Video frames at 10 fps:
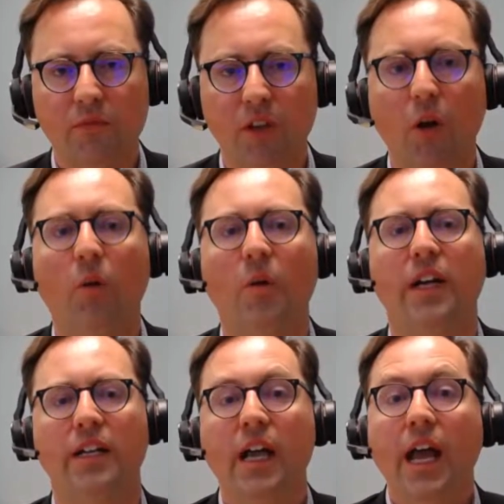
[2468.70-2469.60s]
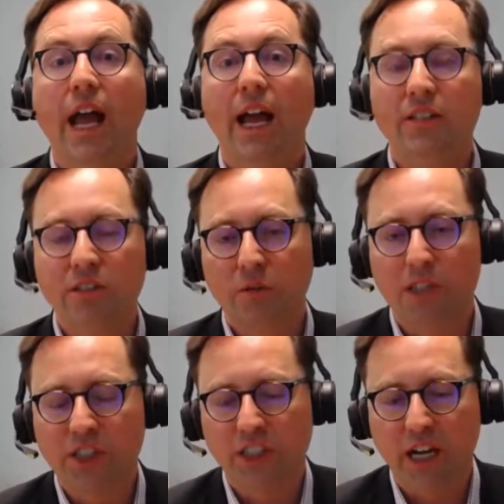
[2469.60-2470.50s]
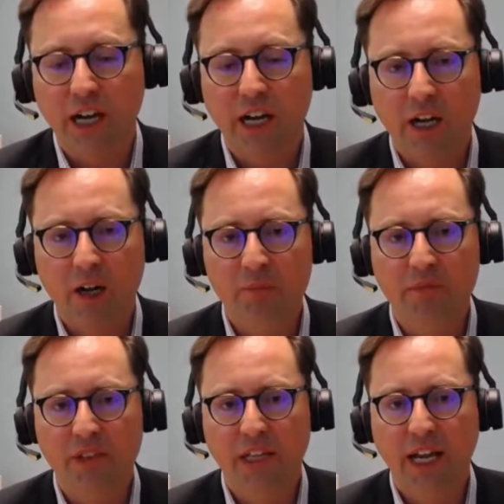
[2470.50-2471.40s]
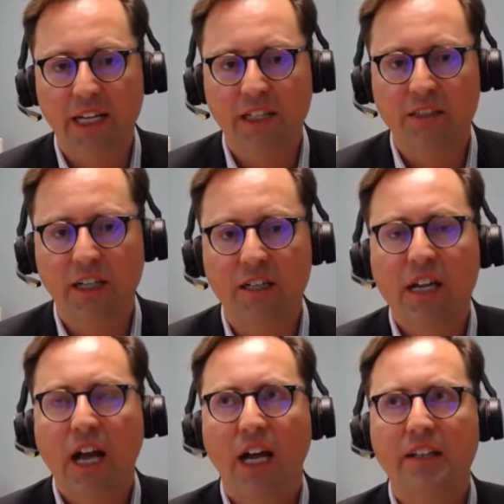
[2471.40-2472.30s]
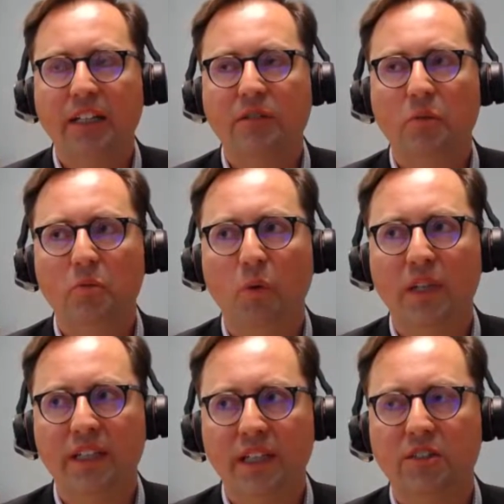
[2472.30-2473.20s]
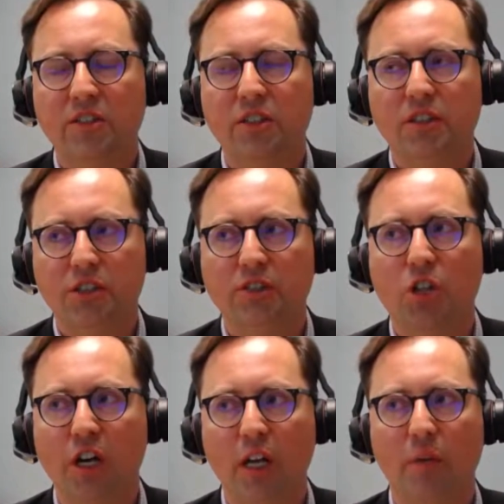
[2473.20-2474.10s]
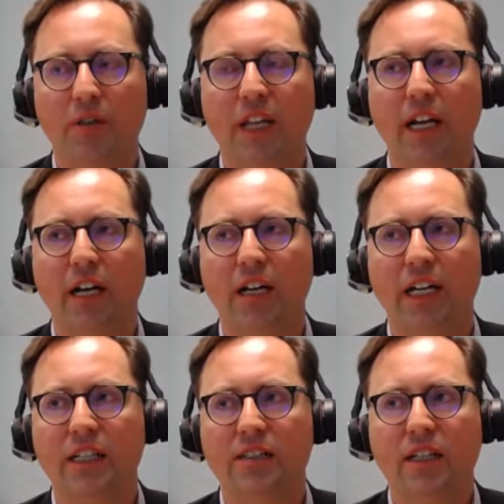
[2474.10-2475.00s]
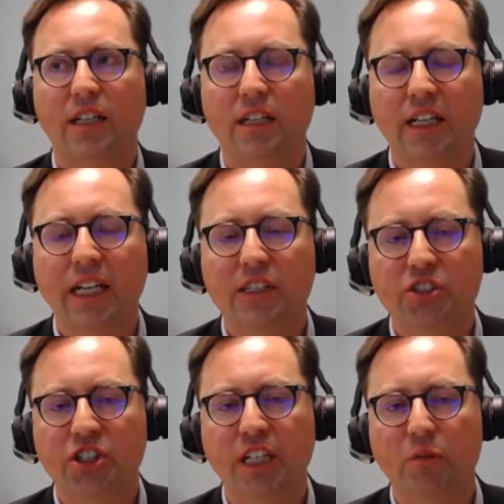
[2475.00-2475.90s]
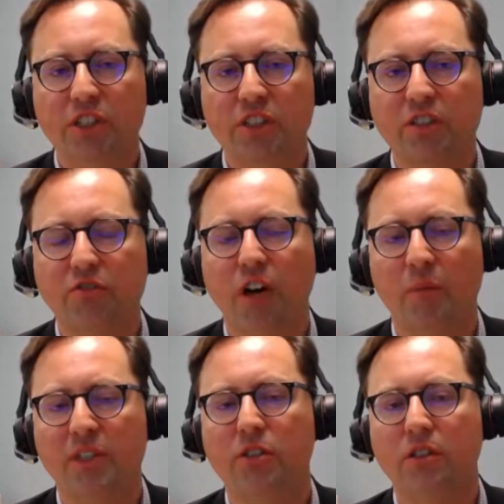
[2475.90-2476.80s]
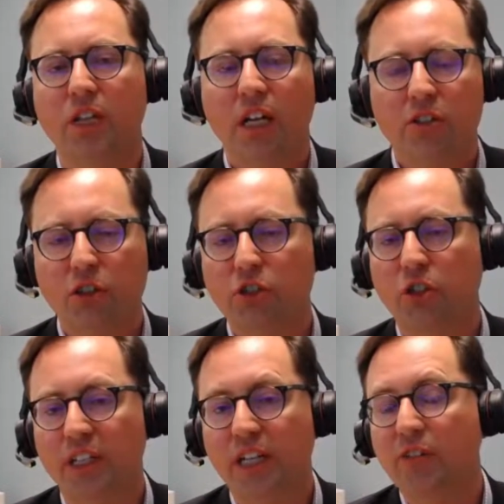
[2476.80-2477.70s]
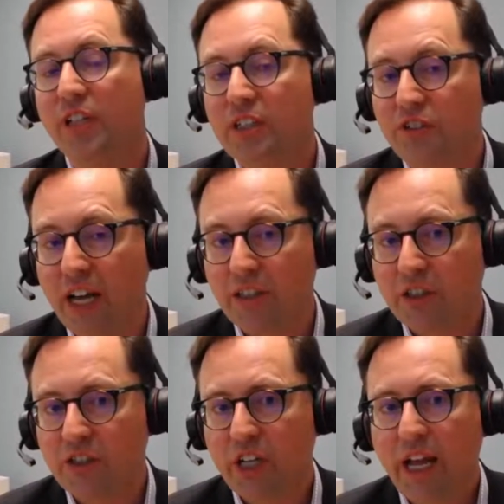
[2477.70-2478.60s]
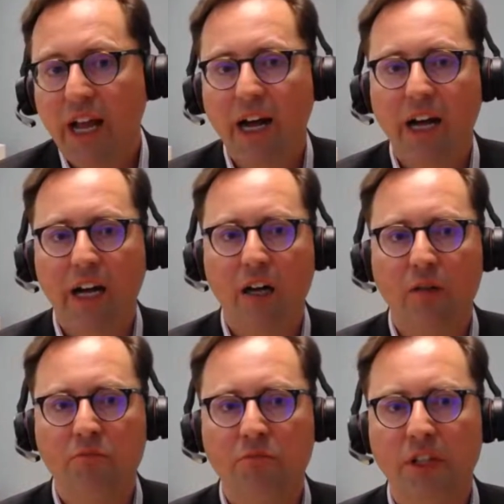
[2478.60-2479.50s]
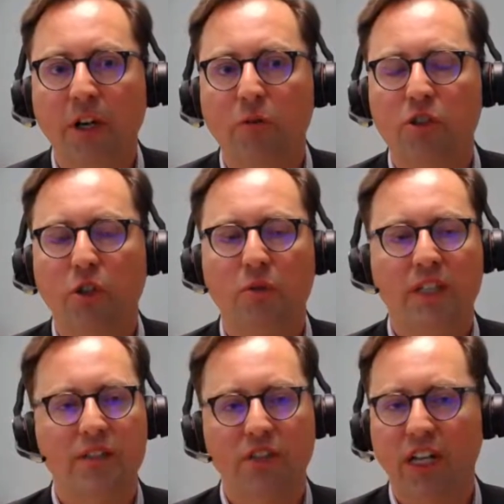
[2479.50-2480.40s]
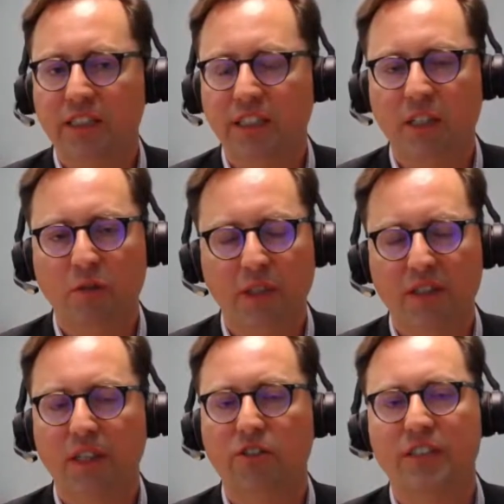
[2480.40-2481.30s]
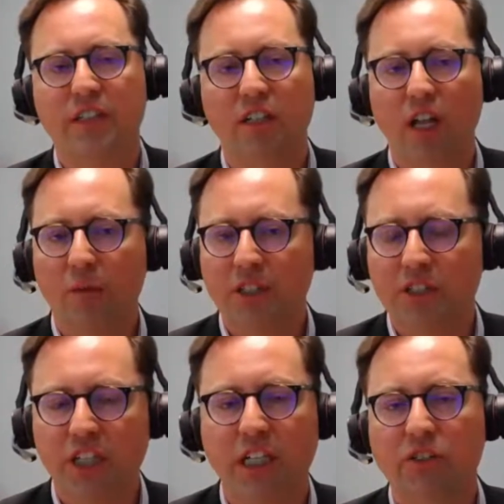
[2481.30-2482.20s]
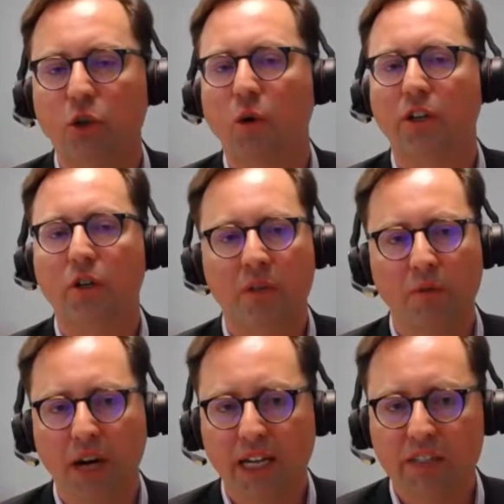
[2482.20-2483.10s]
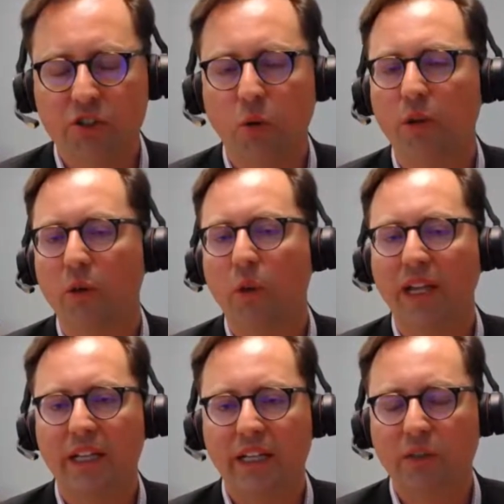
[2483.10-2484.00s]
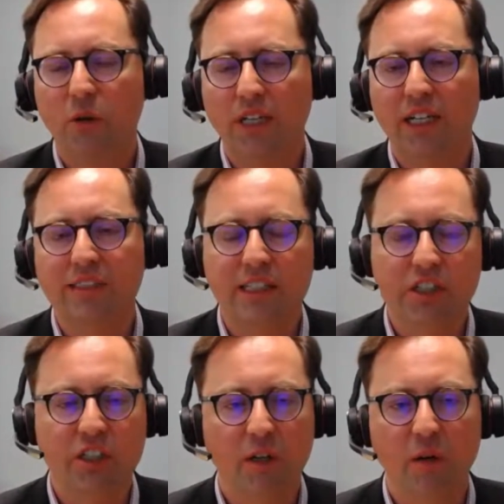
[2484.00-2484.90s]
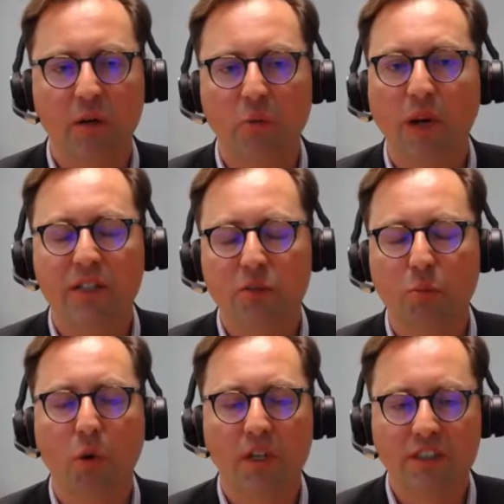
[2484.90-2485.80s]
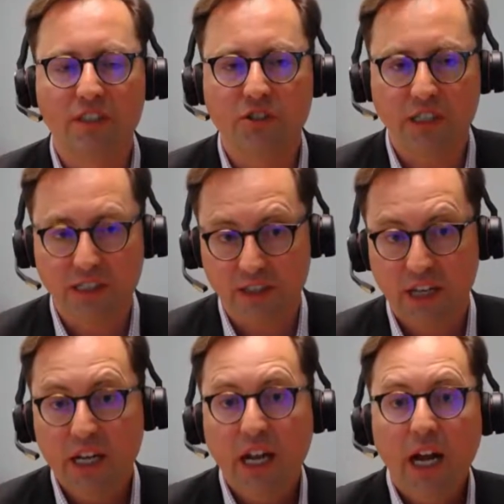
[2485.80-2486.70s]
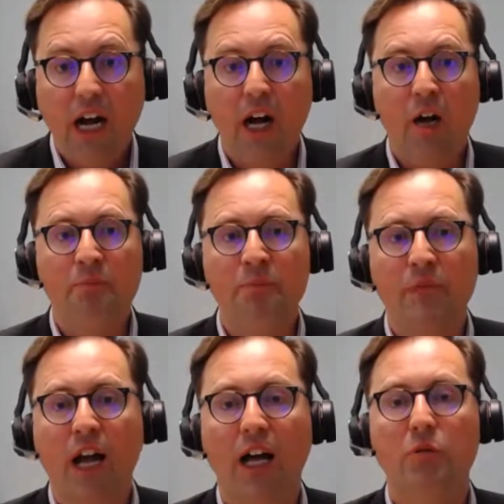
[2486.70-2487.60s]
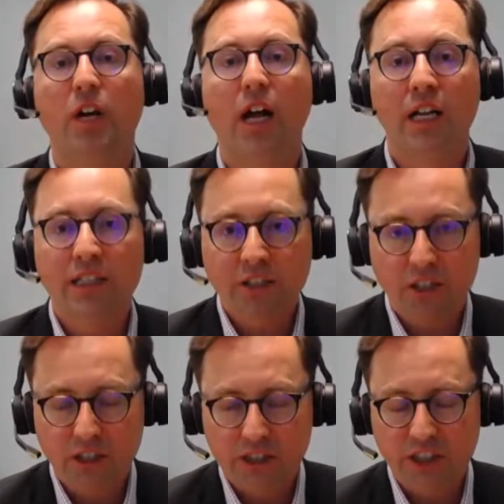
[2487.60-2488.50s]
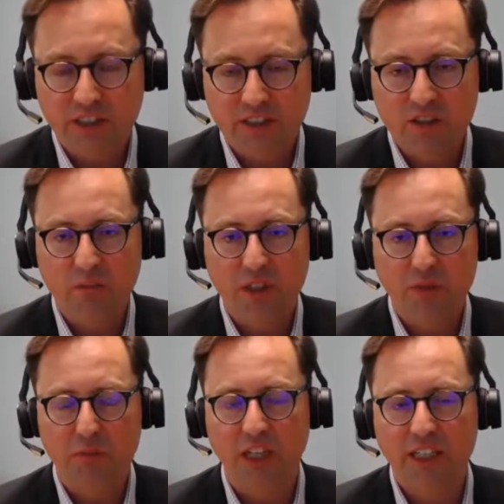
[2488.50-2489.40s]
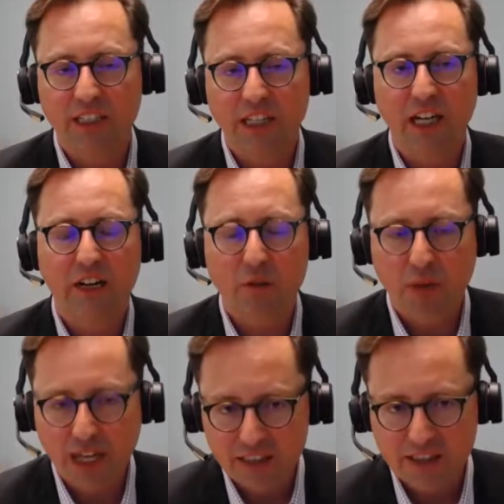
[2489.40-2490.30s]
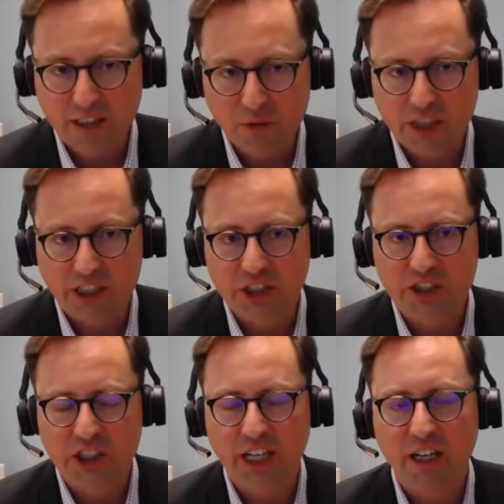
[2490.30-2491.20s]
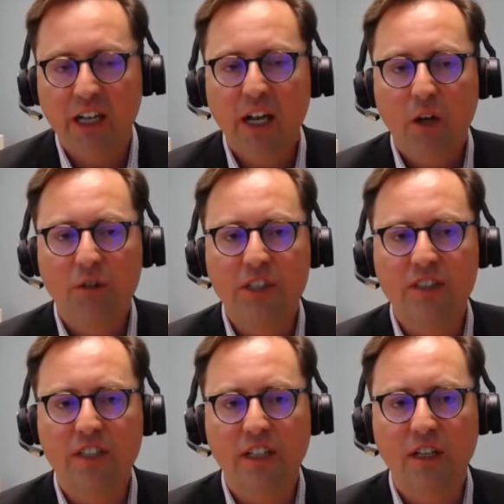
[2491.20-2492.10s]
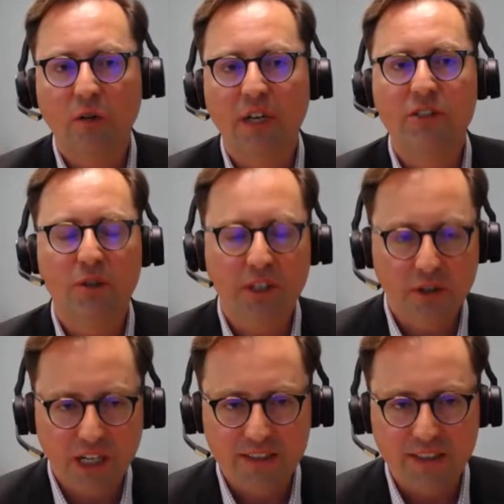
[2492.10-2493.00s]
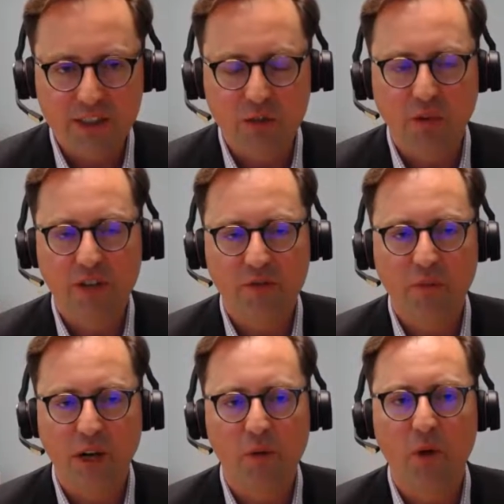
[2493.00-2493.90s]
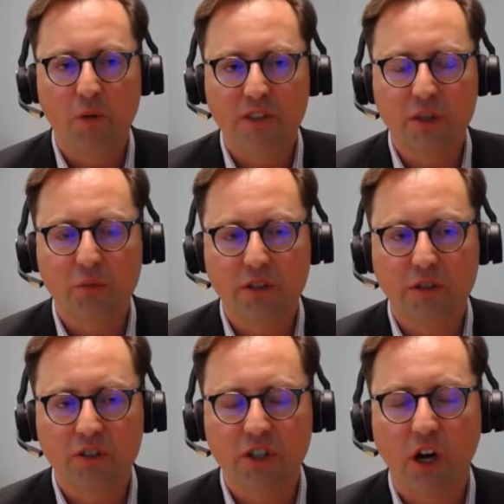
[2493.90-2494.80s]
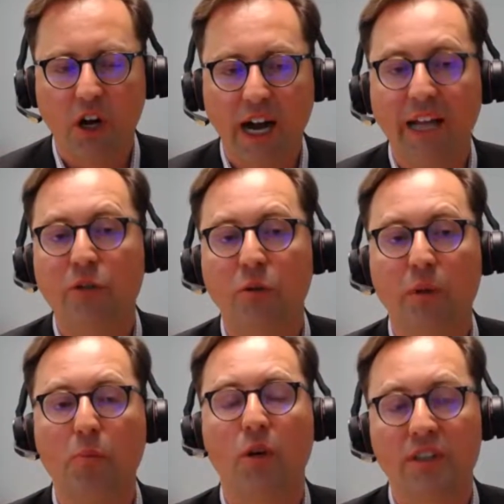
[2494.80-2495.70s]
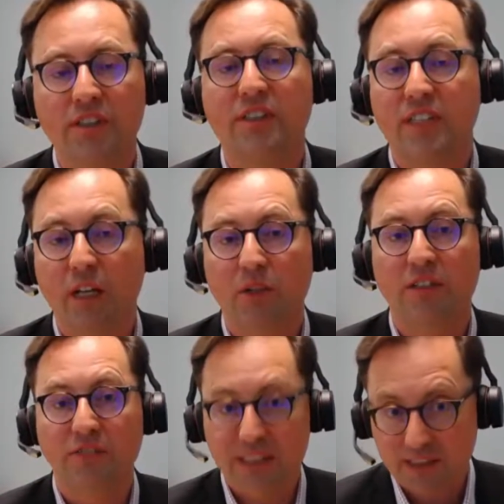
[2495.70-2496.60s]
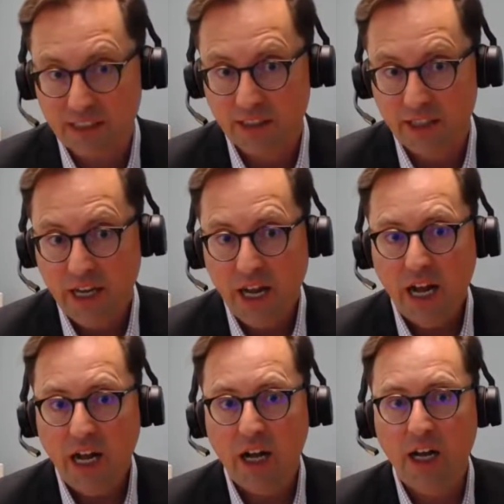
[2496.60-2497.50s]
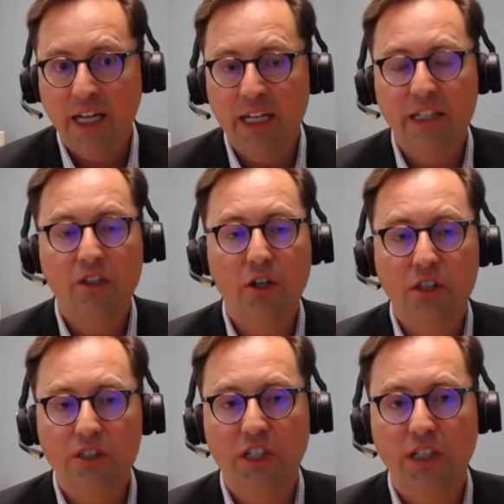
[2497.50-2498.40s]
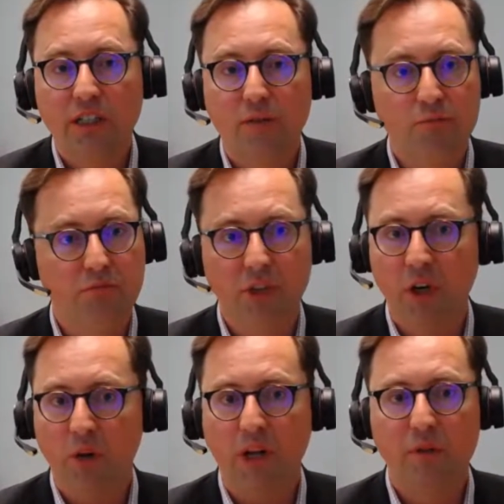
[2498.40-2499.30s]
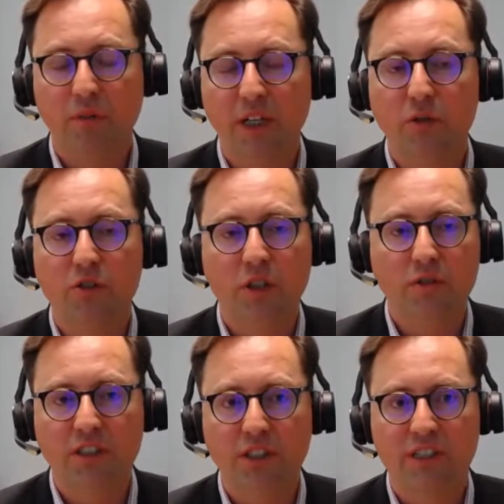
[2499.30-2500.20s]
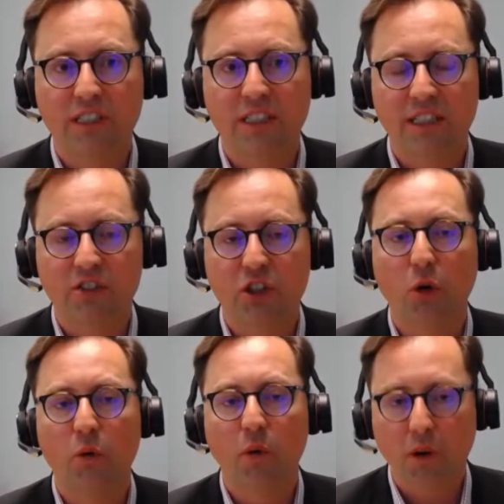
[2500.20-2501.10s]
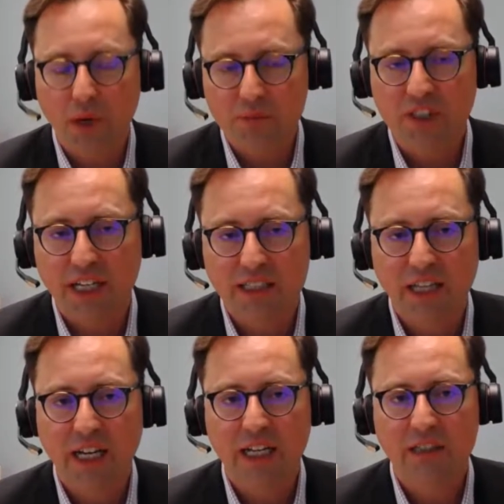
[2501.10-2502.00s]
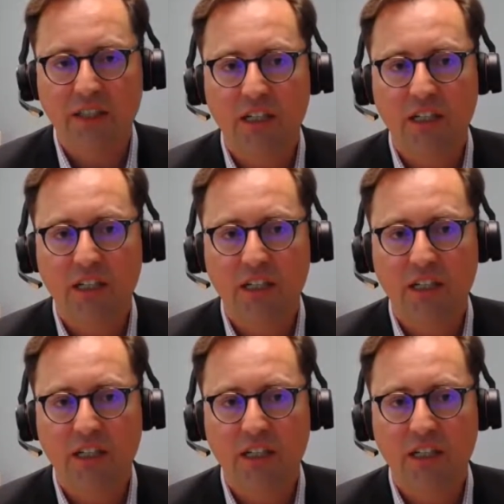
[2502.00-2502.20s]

Okay, excellent question. And I think one thing that she's talking about there is ESG, which is environmental, social, and governance factors. So things like dealing with addressing climate change or human rights or the way that an organization, way its board is constructed. I would highly encourage, and this is a bit of a plug, and I have a bias here, which I should share, which is when I joined the organization, part of my role was to produce our annual report on sustainable investing. And I'd encourage everybody who's interested in this to go to our website and